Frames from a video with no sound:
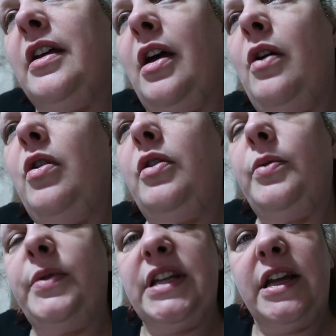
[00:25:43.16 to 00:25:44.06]
oh god
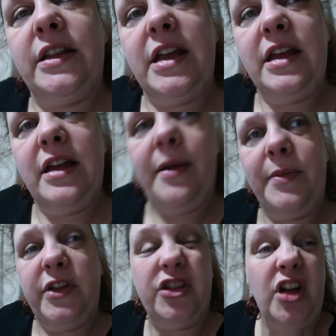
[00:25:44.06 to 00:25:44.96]
what was it the
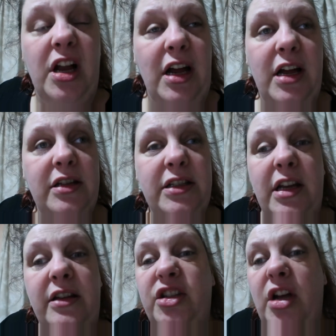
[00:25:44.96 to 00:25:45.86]
um, the shuttle arts
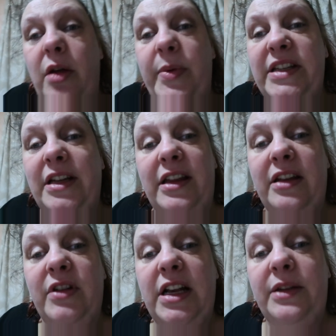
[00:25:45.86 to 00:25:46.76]
and the sharpies
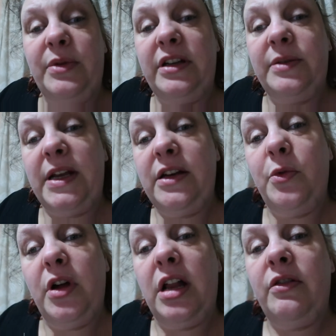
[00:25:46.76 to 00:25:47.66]
anything really well depend on
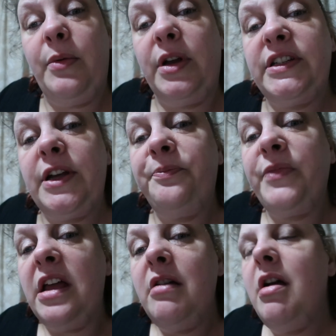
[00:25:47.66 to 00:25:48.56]
what colour I want so
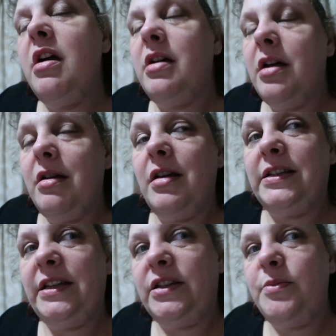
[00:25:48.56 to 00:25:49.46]
I'll
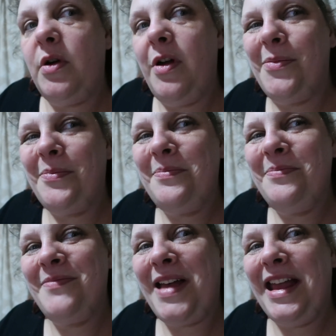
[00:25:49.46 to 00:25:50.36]
see you tomorrow
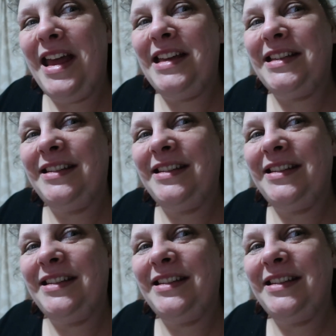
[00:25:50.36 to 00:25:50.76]
bye guys